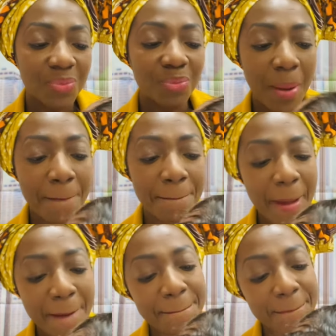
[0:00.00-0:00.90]
Bum
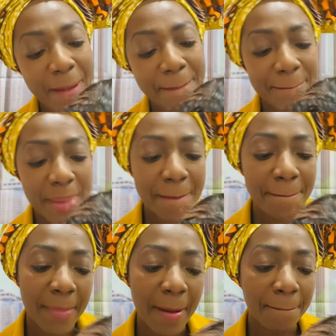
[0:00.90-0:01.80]
bum bum bum
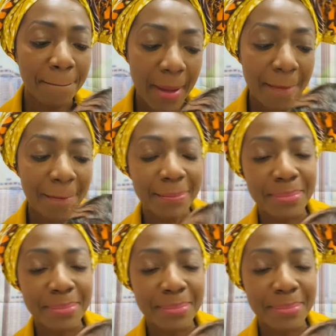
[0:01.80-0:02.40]
bum bum